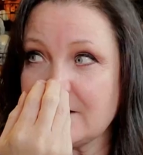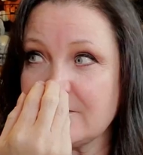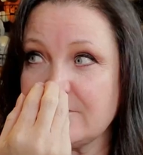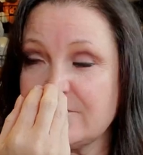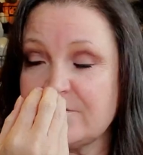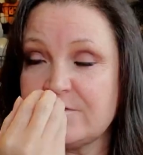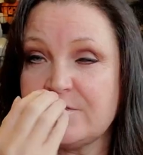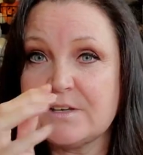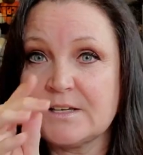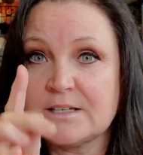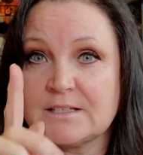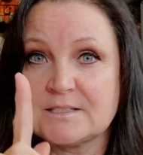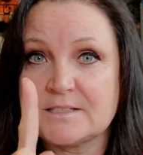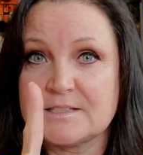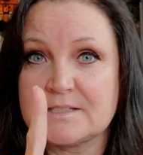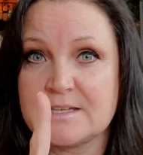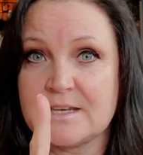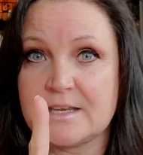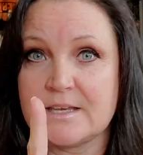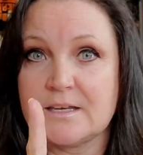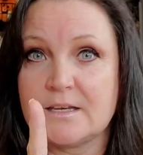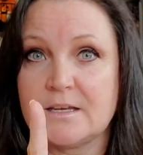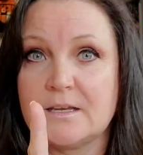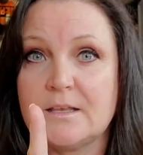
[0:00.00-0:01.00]
I fixed
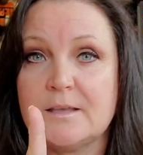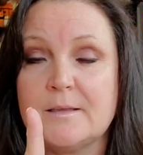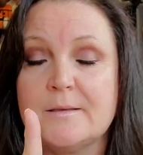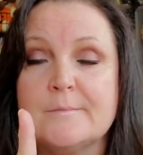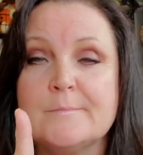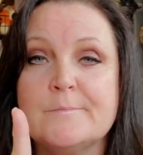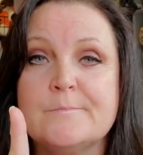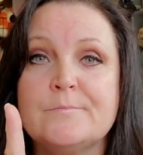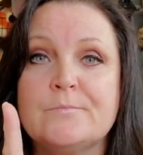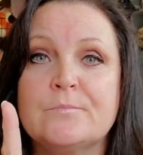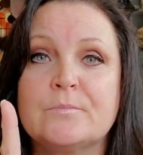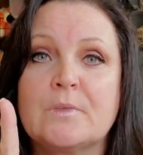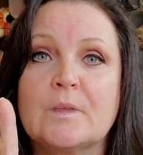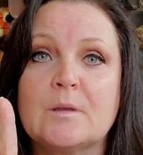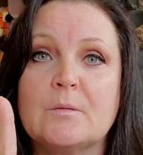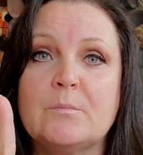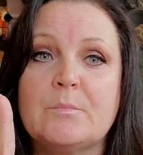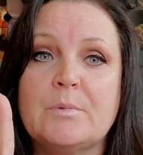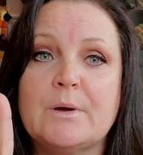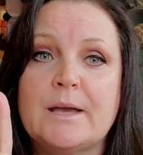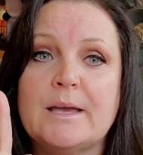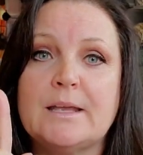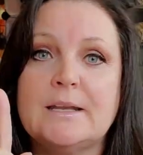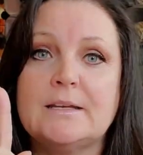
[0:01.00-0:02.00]
it.
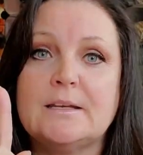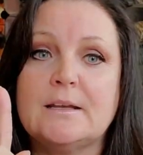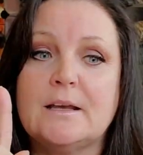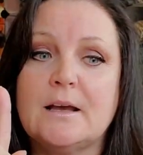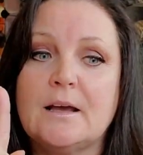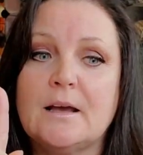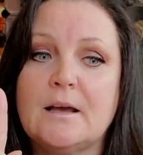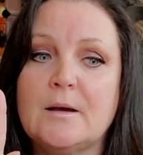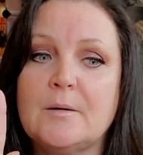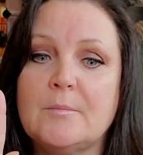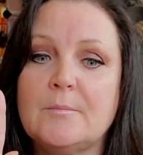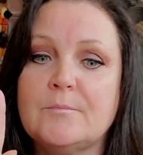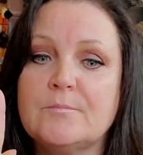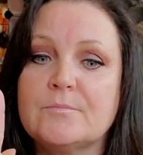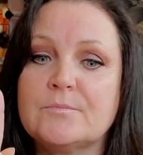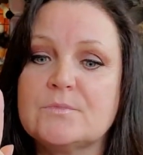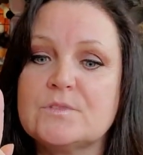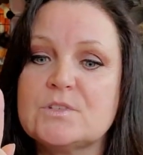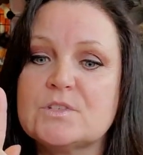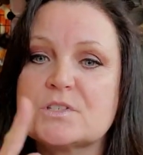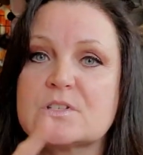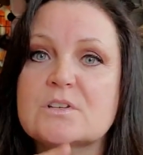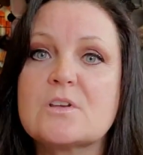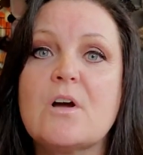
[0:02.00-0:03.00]
But um,
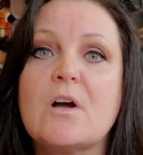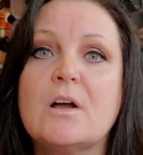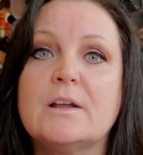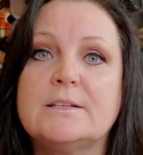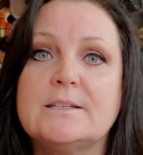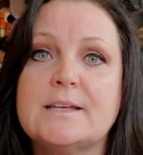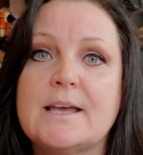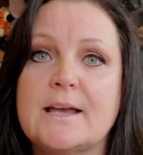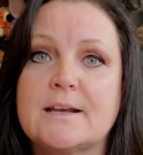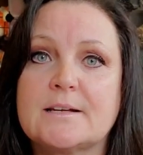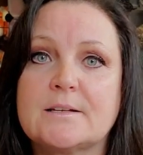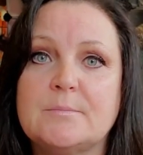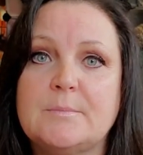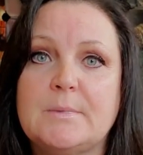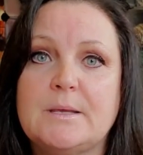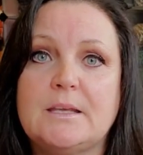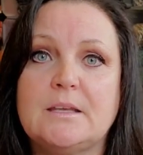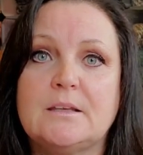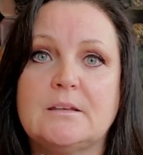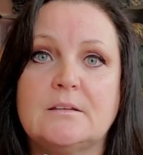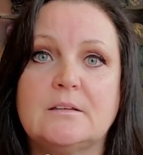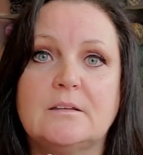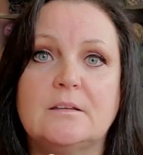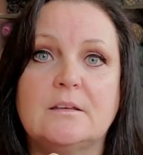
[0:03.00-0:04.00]
just contact
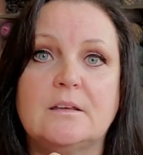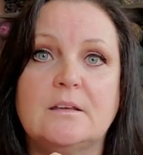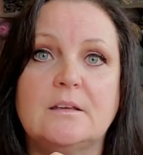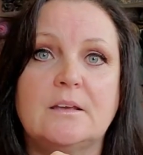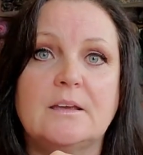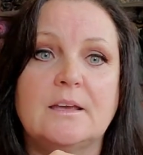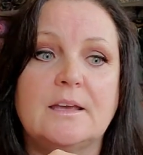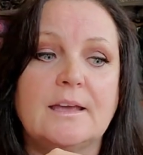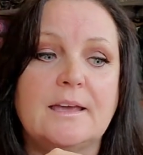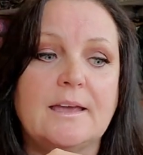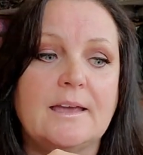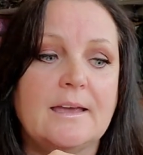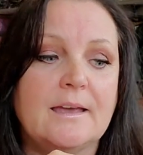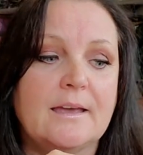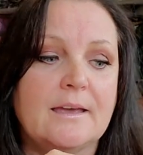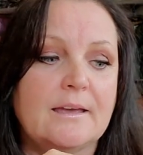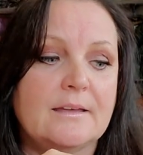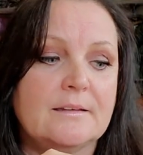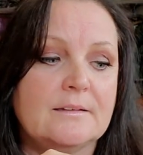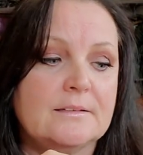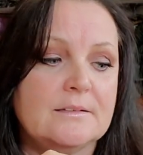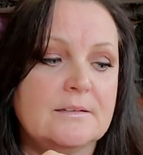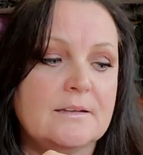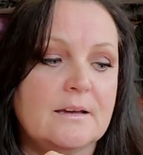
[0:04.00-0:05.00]
me
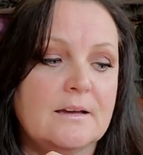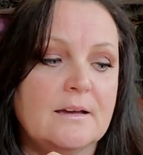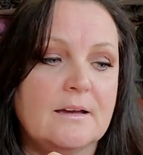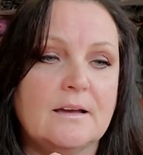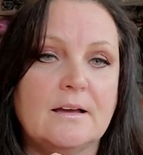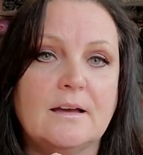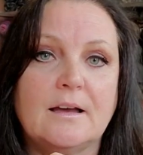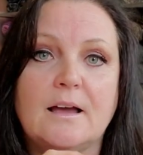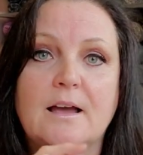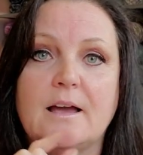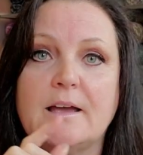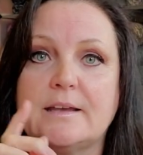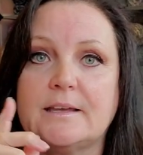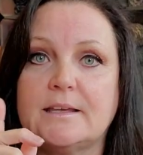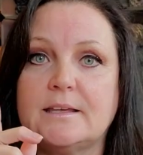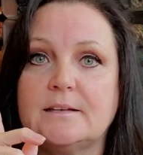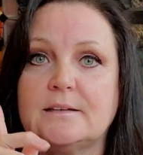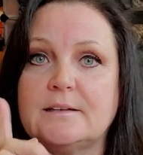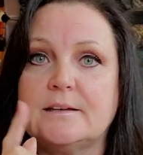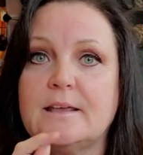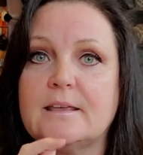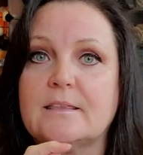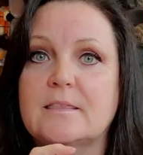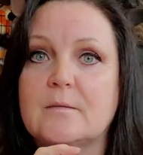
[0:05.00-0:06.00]
and uh, I
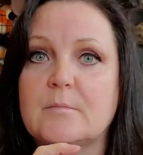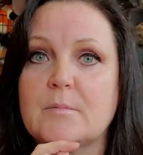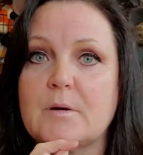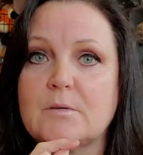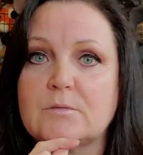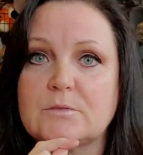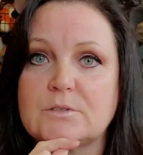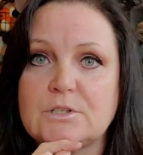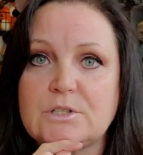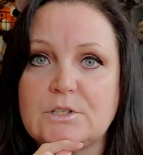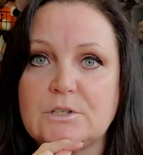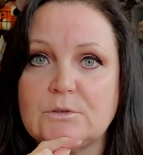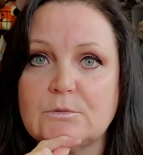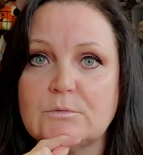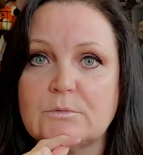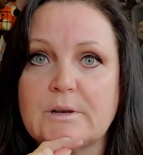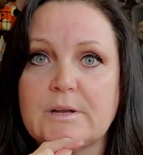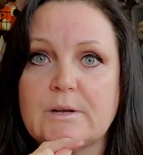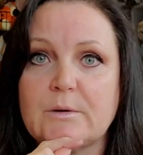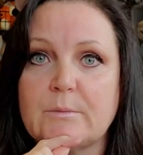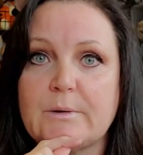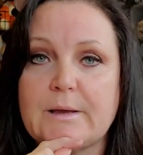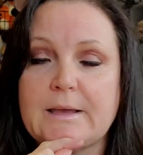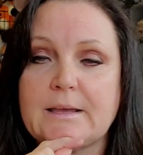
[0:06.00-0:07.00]
can get them out to you
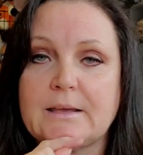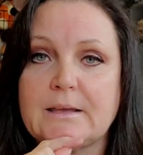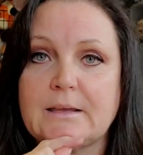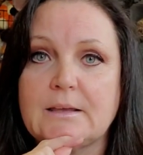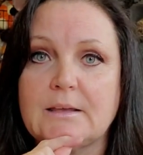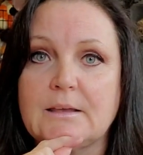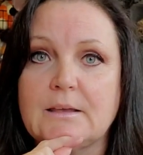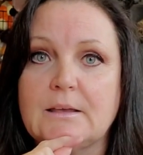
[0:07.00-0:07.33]
right away.